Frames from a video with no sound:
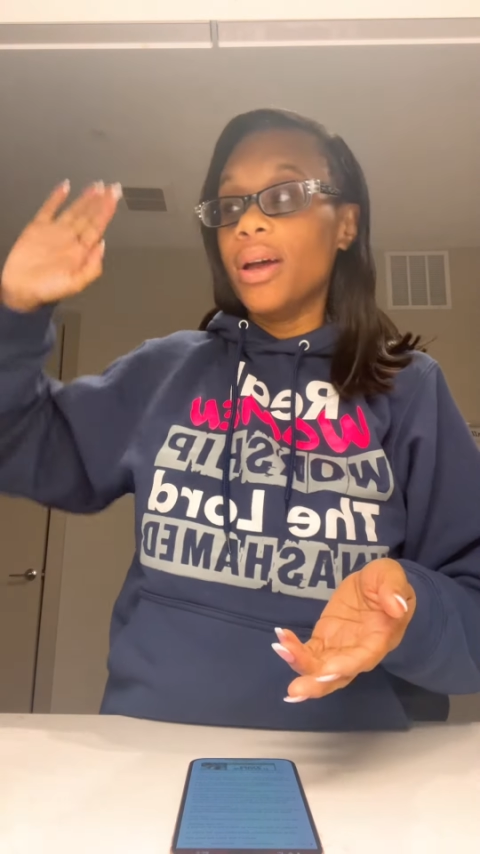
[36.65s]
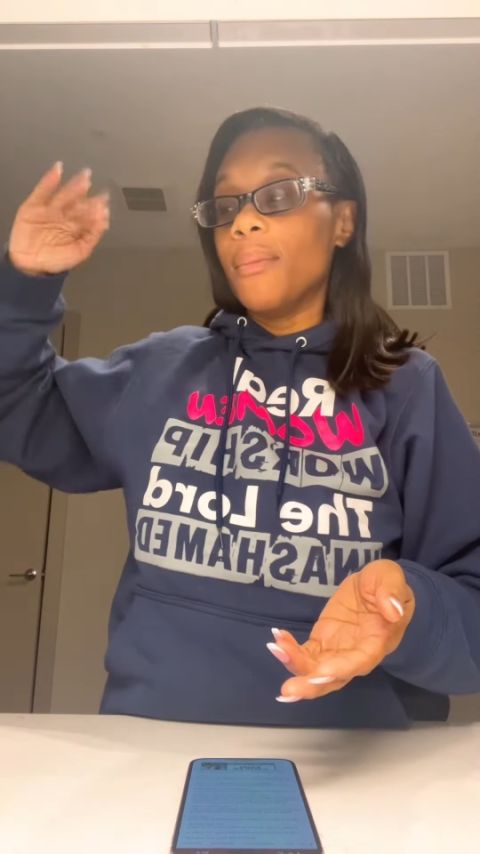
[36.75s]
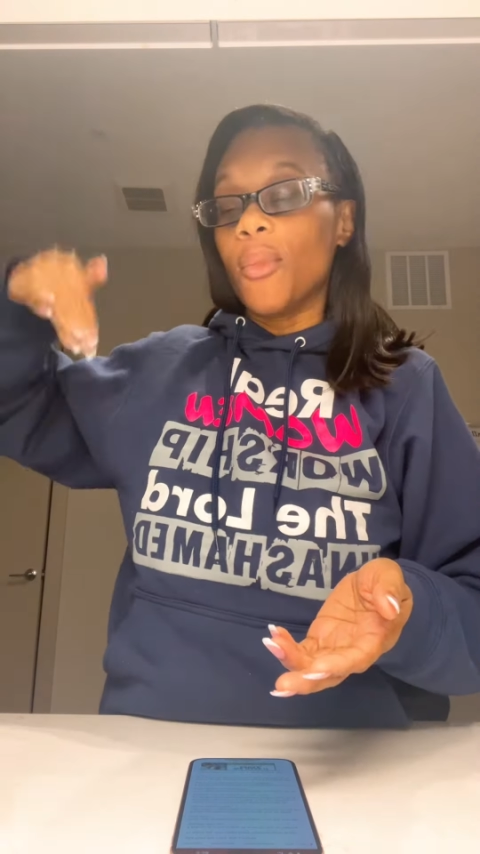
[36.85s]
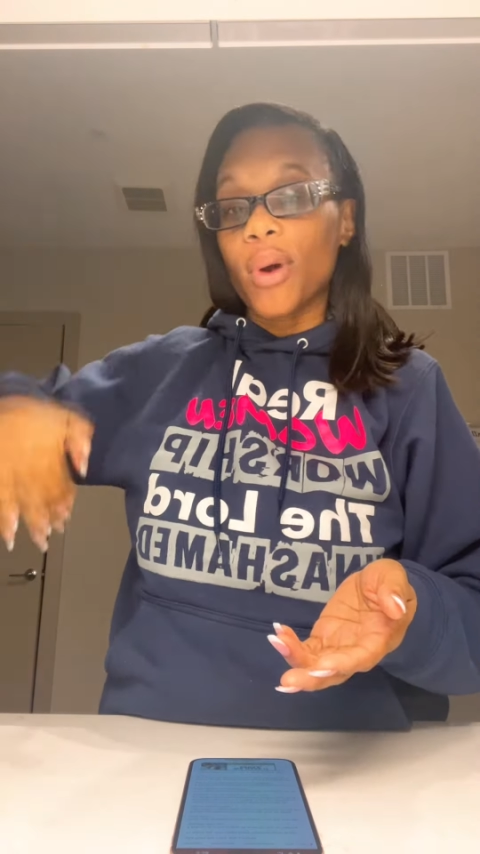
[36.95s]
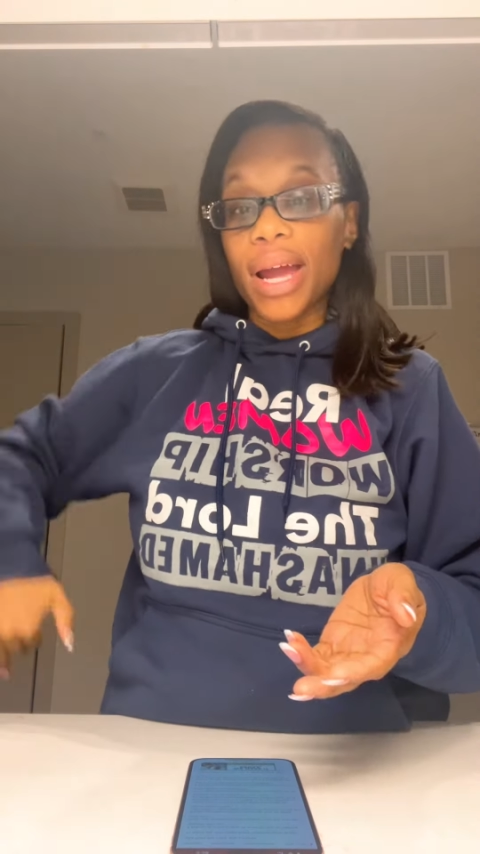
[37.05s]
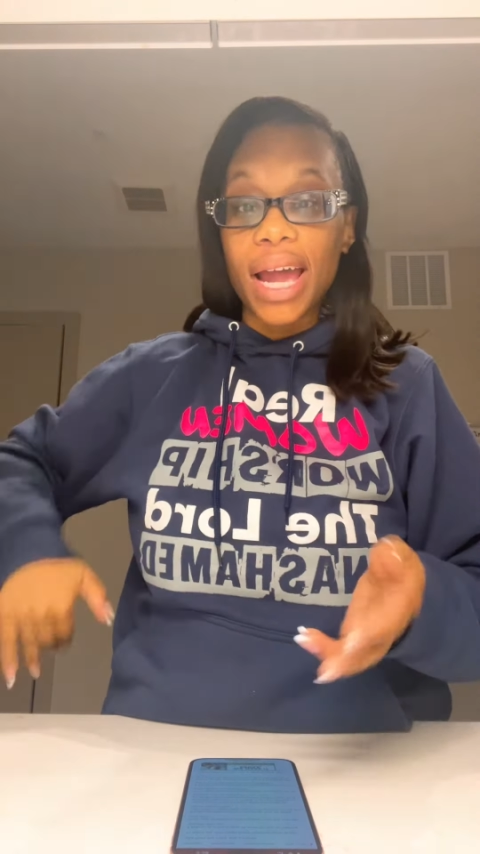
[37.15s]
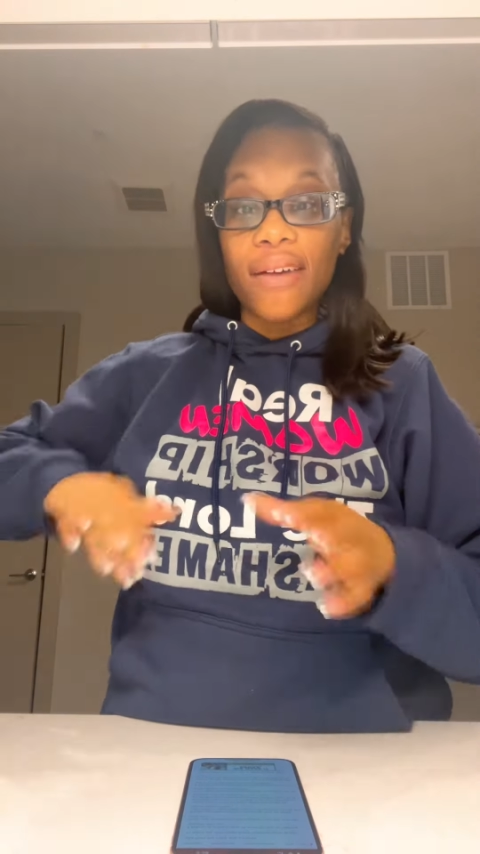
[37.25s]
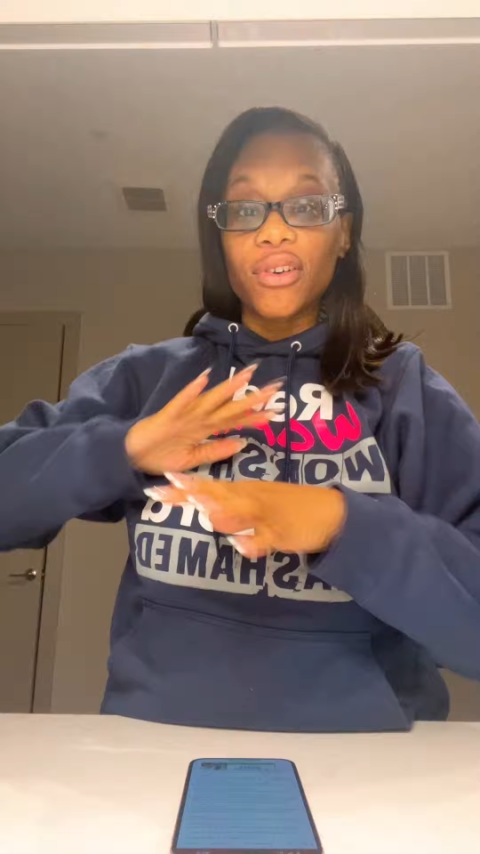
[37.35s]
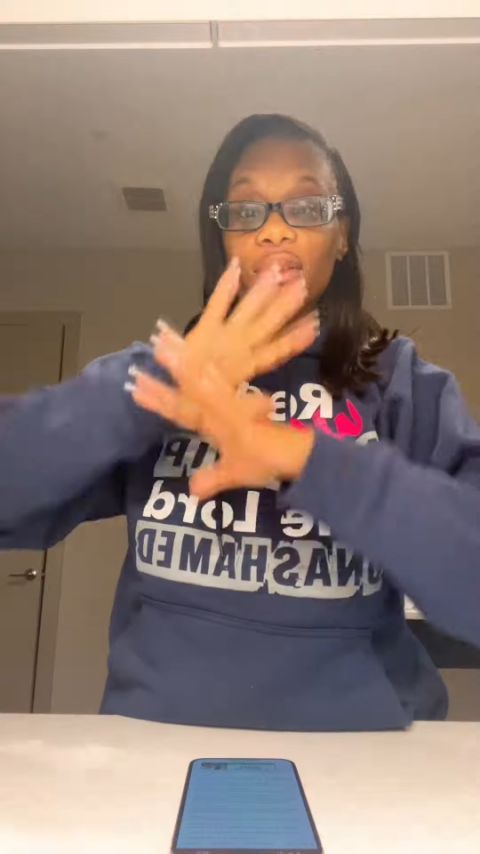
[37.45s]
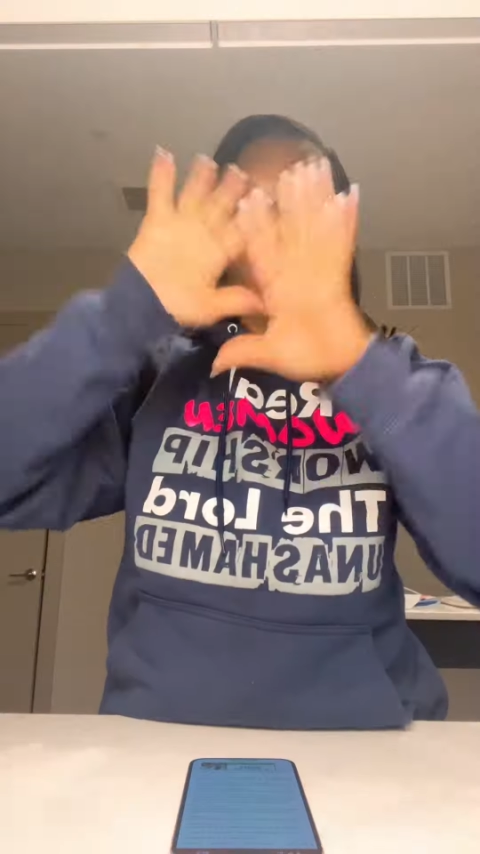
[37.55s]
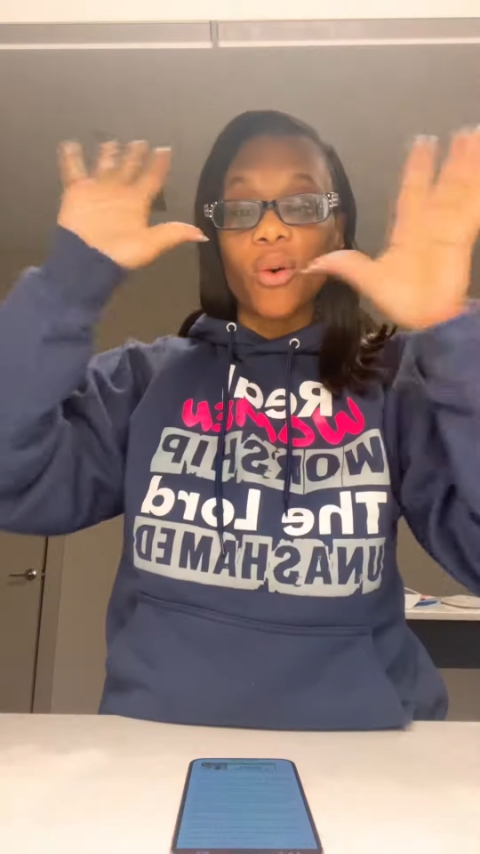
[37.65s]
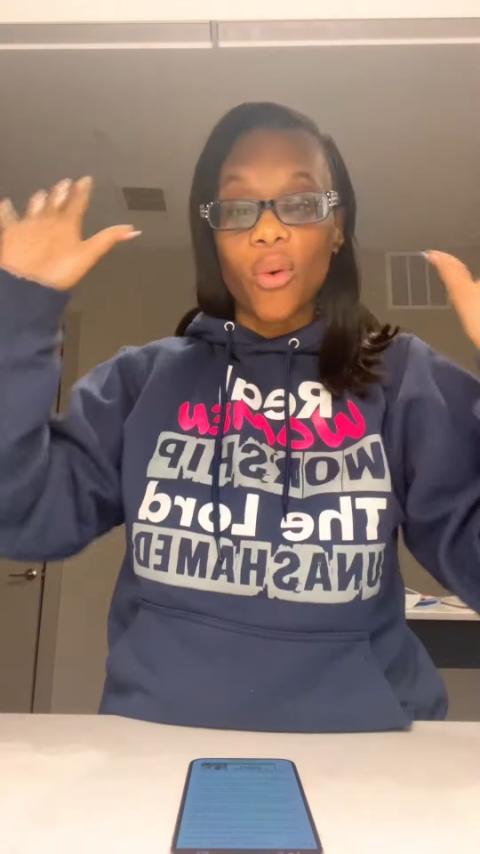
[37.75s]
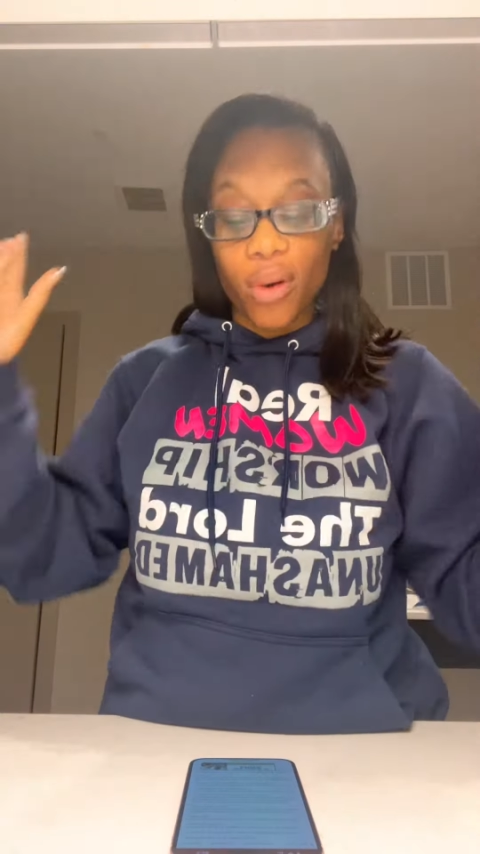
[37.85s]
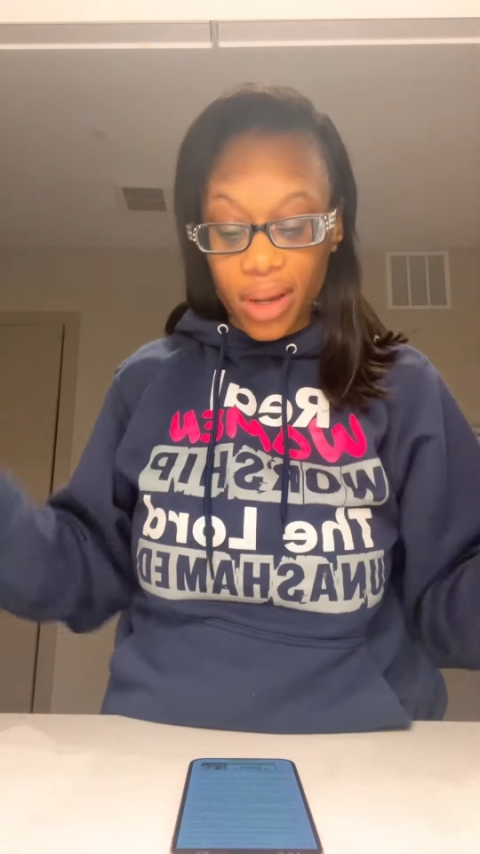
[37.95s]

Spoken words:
more after it, or